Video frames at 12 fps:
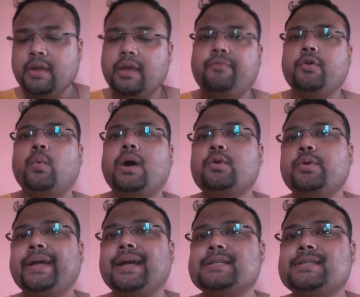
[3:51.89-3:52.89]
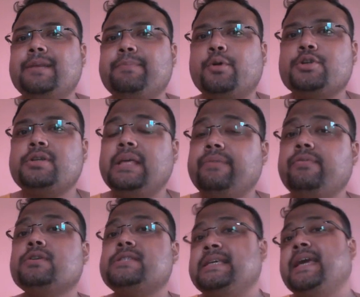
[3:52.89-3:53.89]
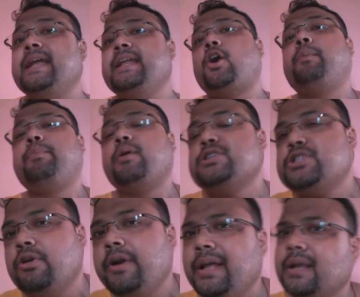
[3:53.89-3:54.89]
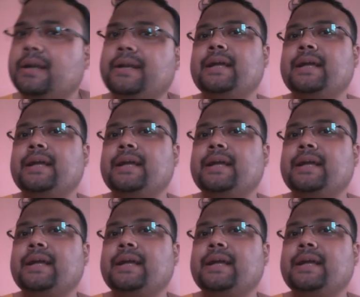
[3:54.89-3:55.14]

If you want to take a sell position, if you see any opportunity,